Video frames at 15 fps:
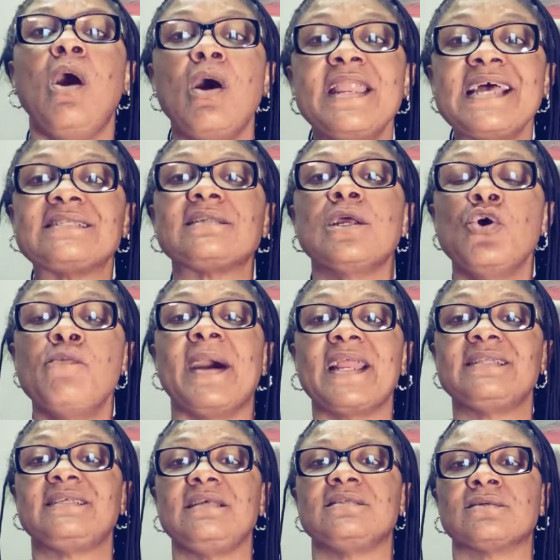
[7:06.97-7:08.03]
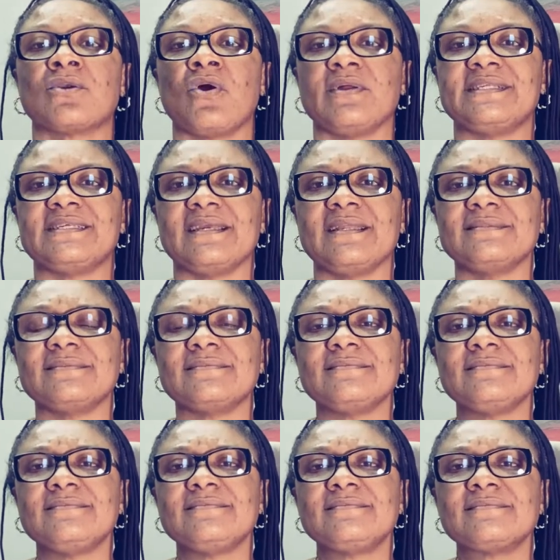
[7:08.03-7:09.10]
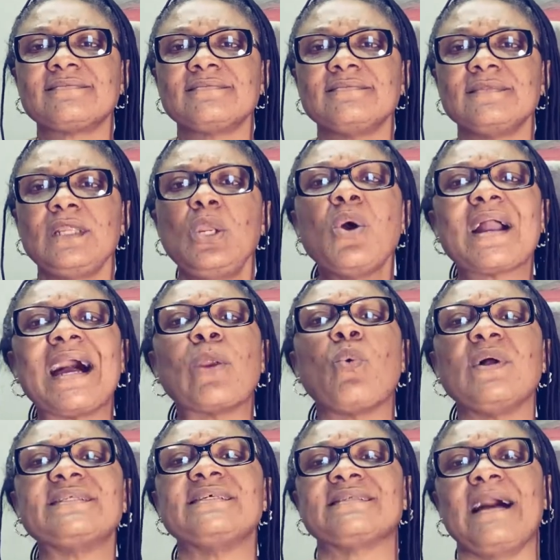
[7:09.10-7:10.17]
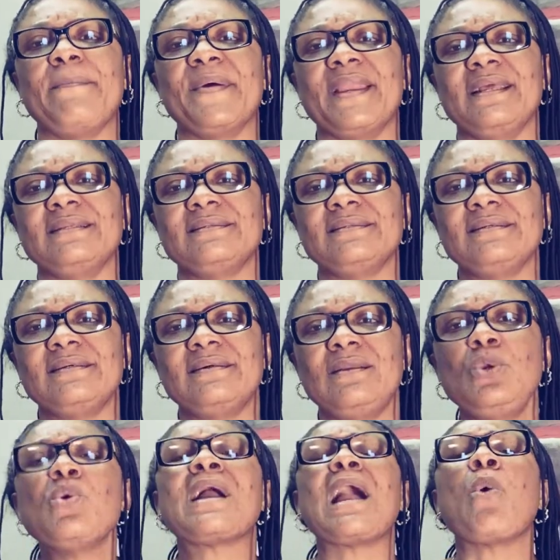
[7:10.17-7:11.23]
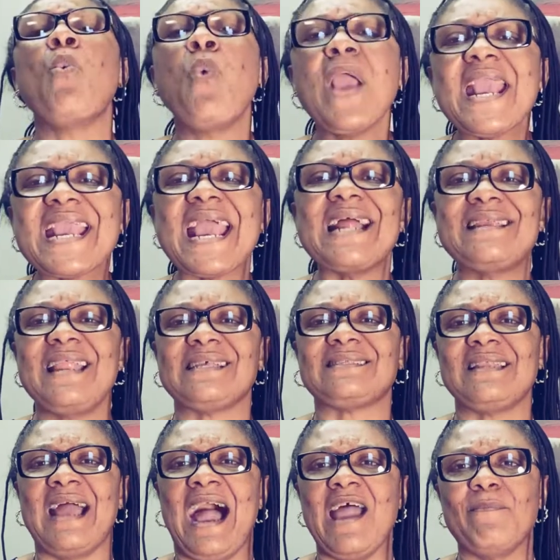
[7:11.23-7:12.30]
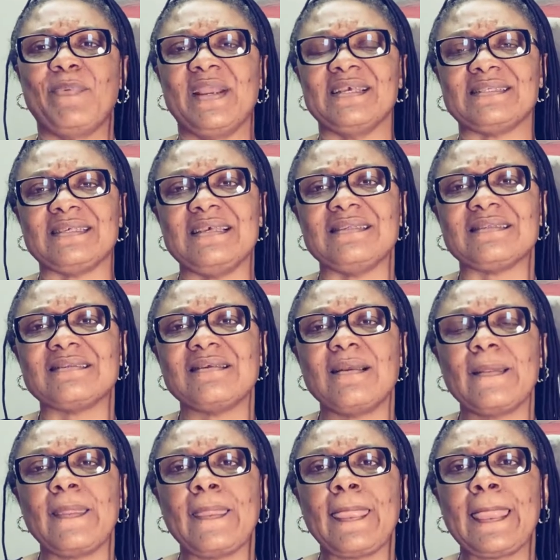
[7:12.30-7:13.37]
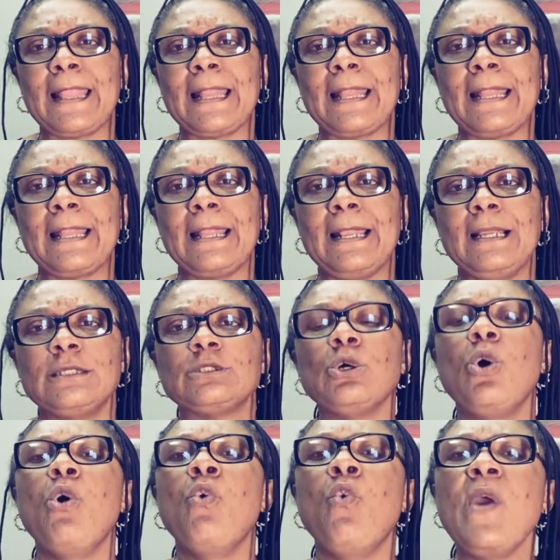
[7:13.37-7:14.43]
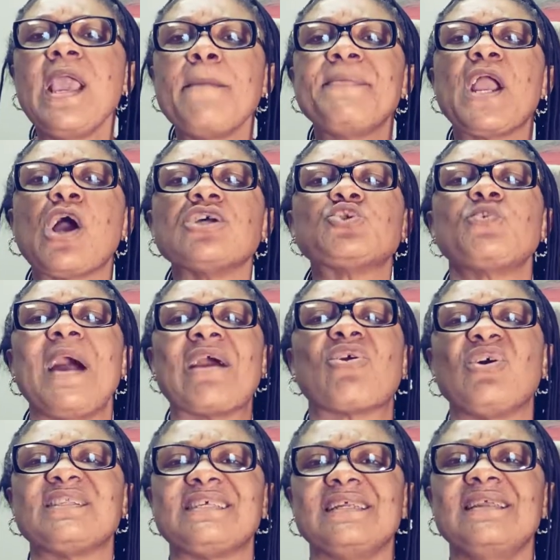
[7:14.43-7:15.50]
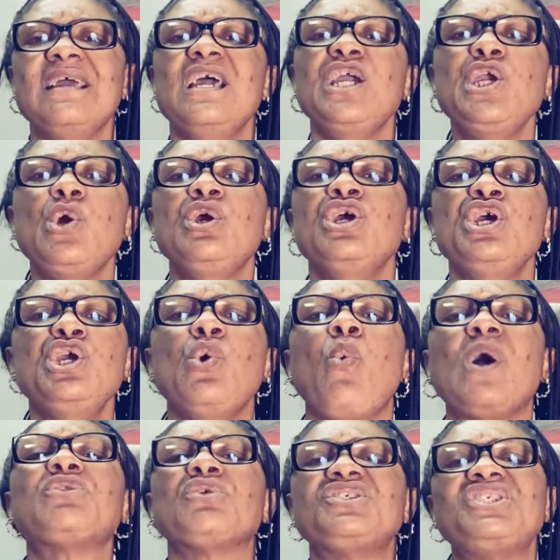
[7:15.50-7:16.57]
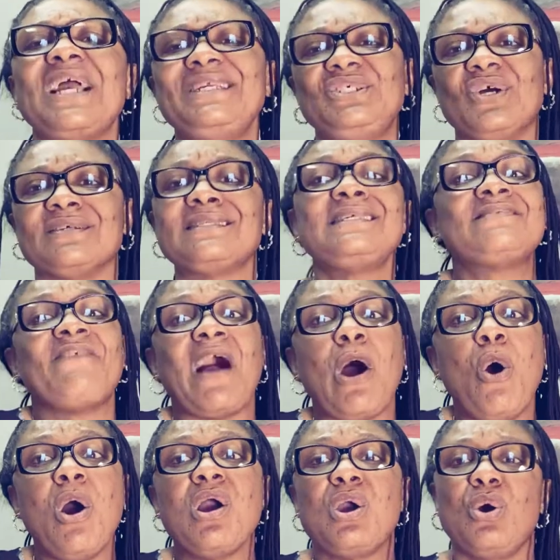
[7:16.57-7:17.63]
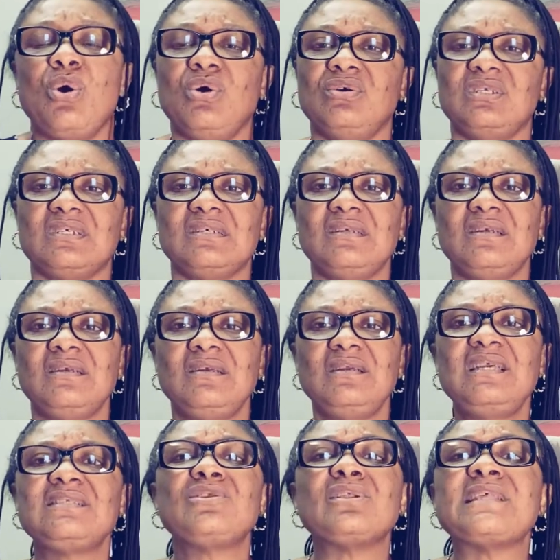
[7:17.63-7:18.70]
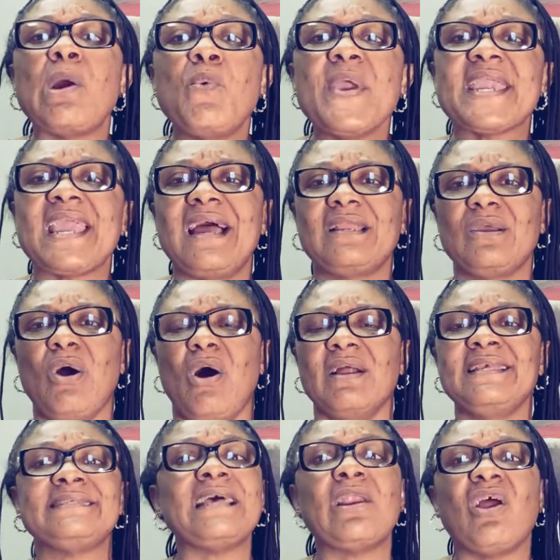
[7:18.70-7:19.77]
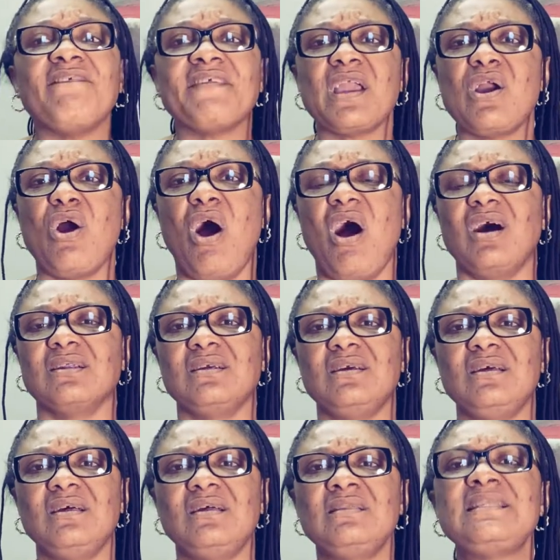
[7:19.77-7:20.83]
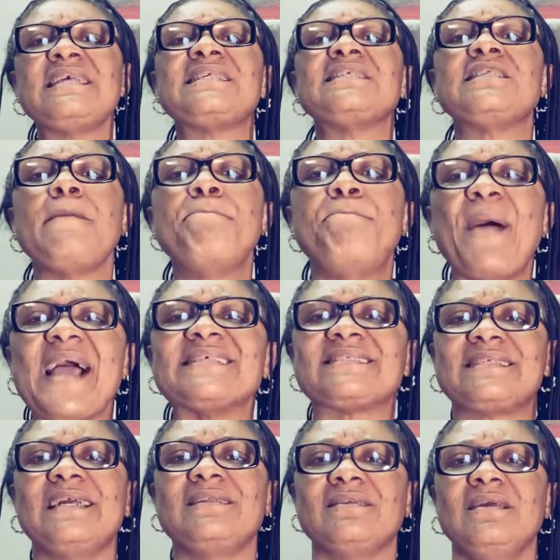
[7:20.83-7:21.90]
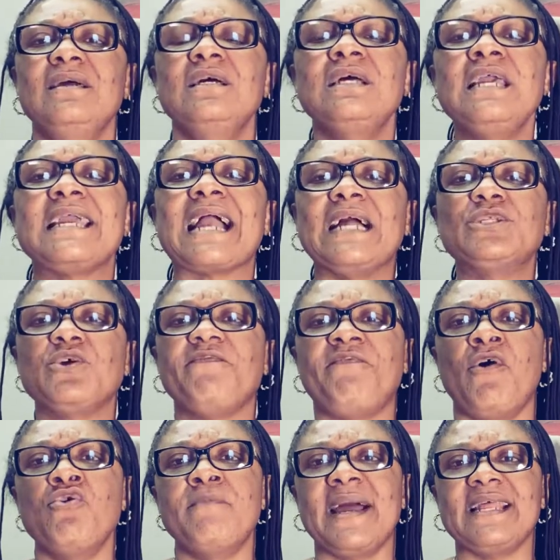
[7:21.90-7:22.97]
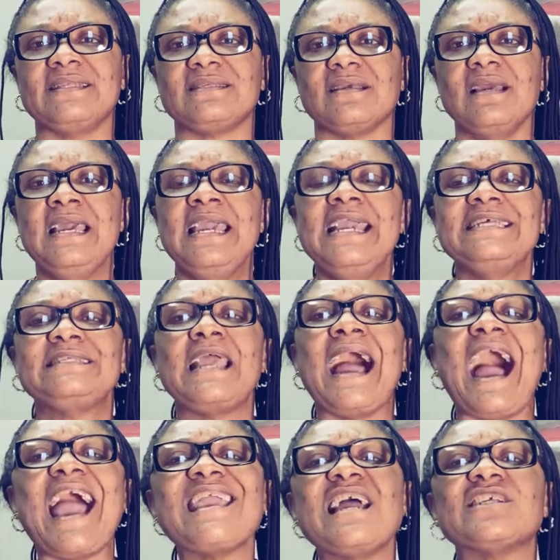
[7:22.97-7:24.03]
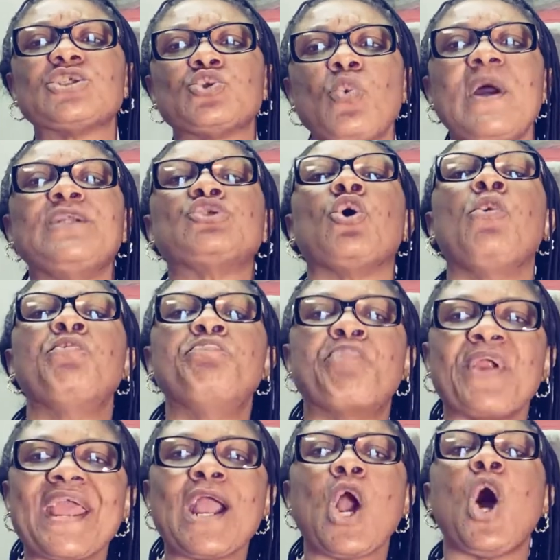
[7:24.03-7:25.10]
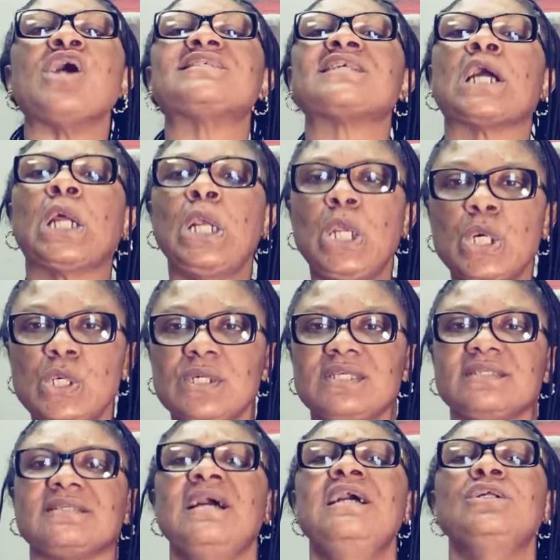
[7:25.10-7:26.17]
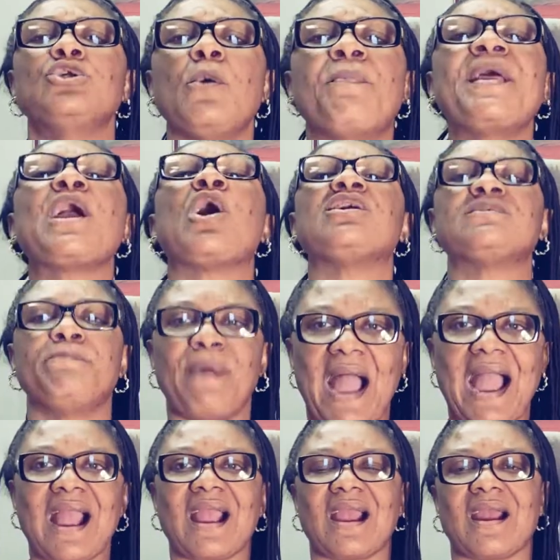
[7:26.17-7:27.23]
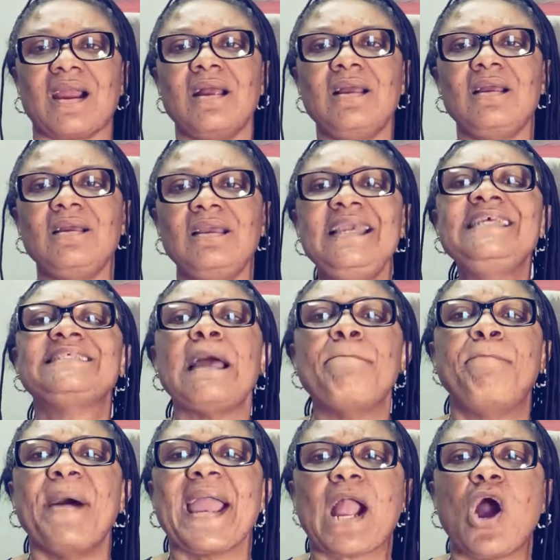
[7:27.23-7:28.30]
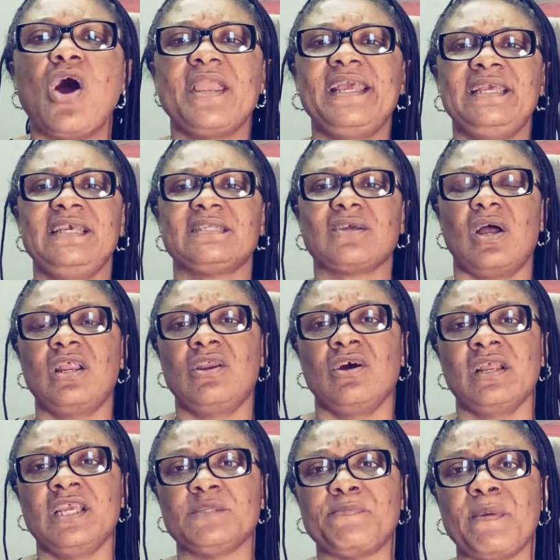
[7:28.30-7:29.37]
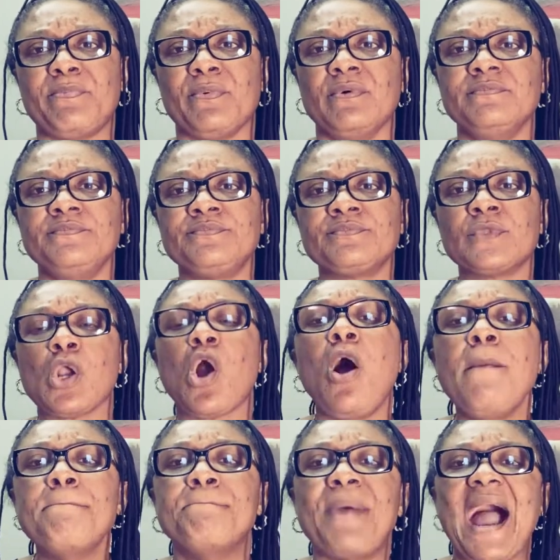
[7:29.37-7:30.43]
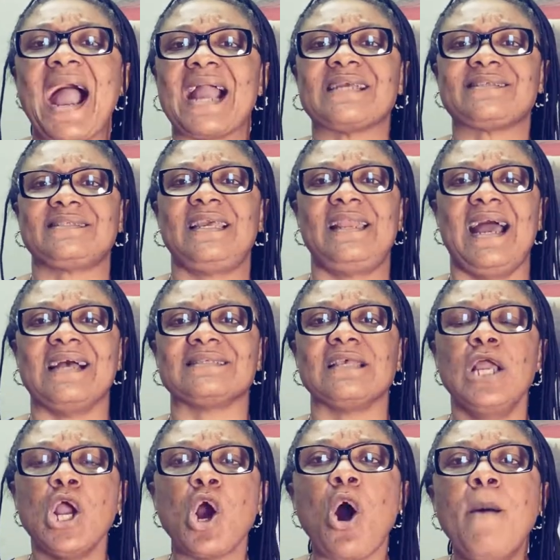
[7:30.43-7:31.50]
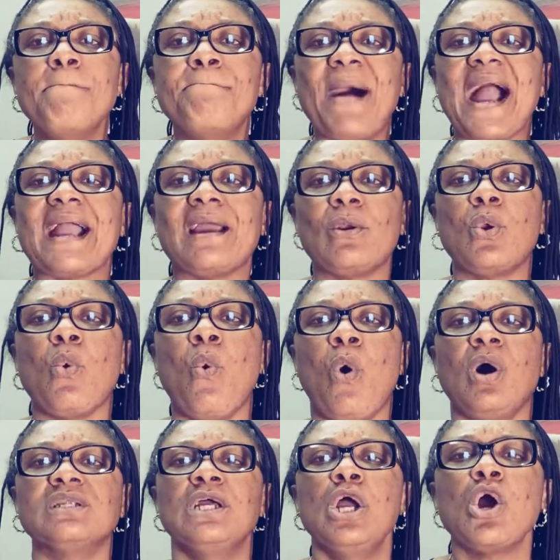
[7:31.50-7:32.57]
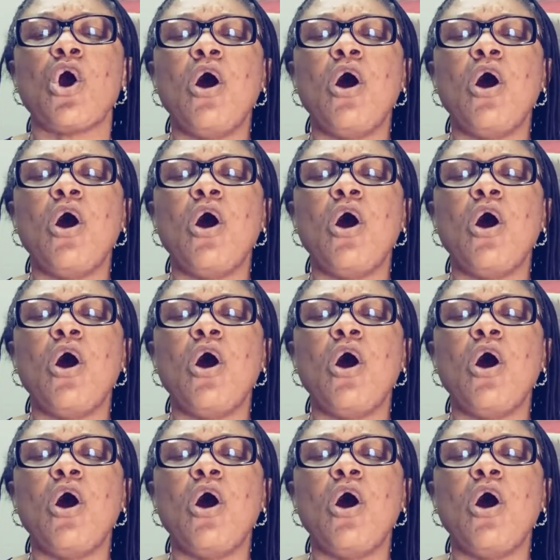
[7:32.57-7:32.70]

Honestly, humanity is rotting. Look at what is happening. Look at wickedness in the high places. So because we are rotten, he wants to change us. It's for our own good. He's not a wicked God. He's a loving God. This is the best thing he can do for humanity. He's the highest way to bring us close, to bring us back. He's a beckoning. He's calling on his people. Come back, sinners. Come back, the world.